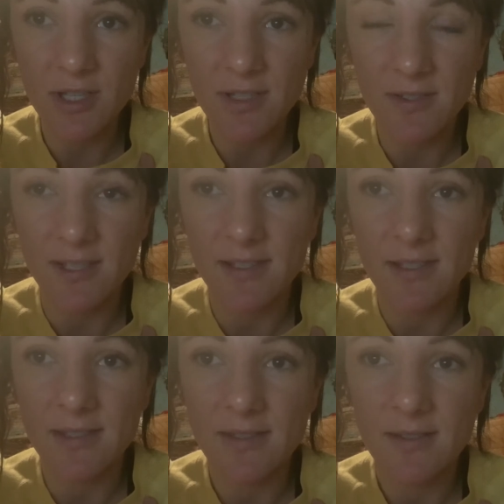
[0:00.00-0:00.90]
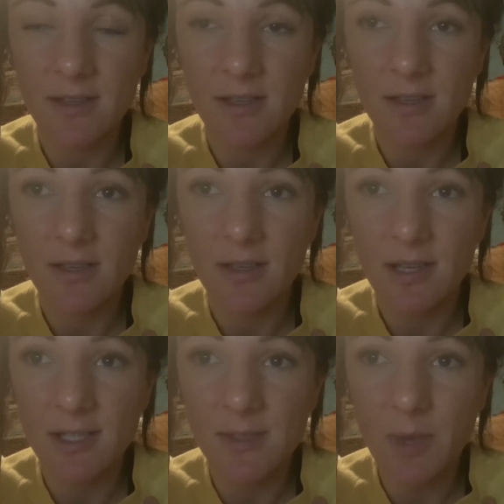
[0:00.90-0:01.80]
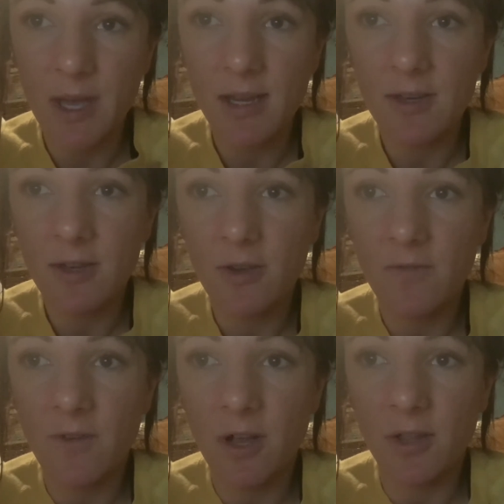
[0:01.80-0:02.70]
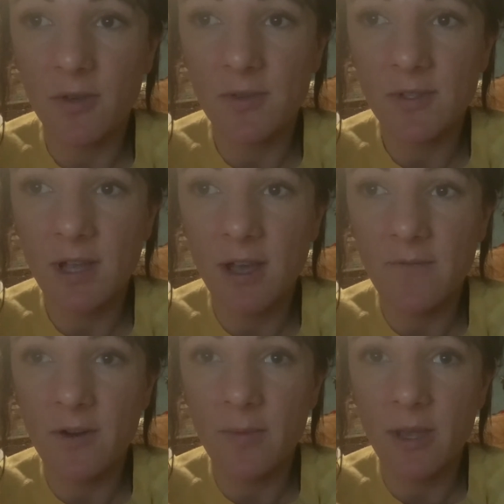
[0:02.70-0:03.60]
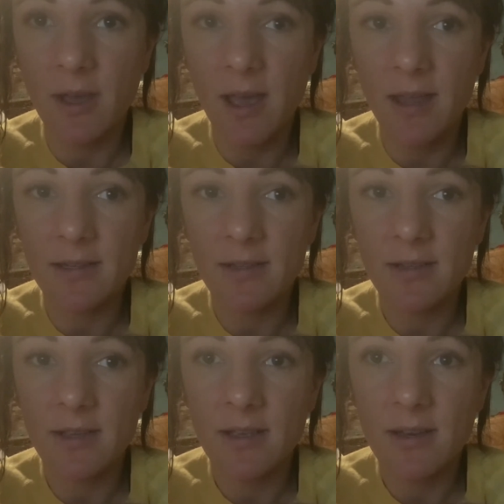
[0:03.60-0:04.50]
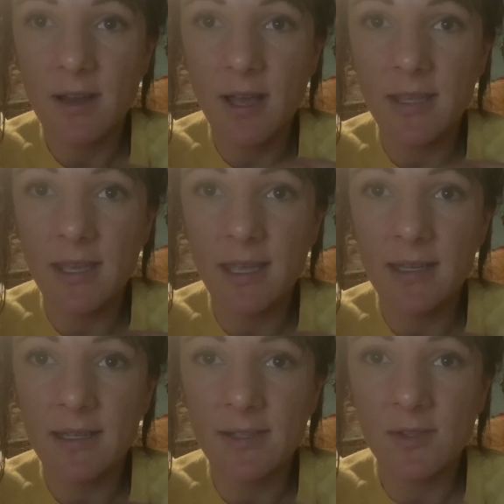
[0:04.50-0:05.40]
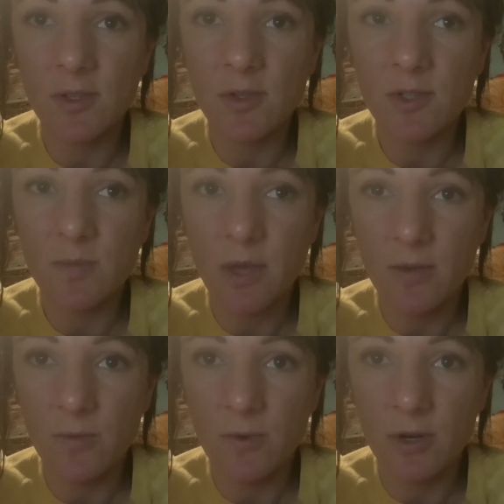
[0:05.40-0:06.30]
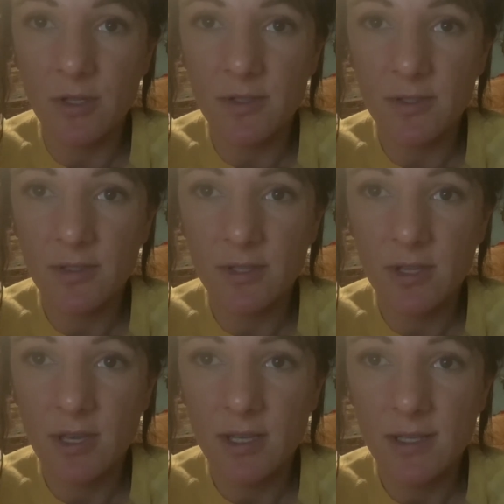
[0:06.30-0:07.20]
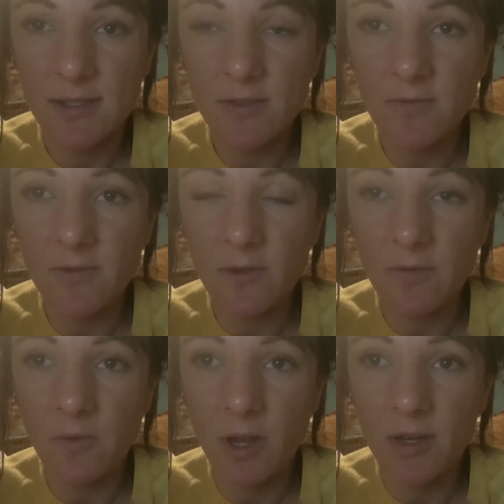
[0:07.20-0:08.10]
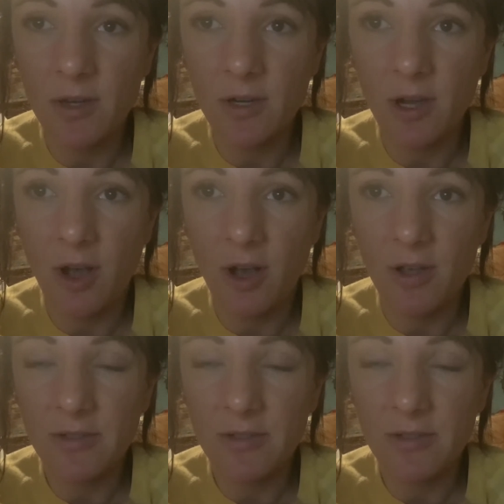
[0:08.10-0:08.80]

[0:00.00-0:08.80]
listens. A spotted doe follows, not far behind, not yet disillusioned by the world, still full of wonder and awe.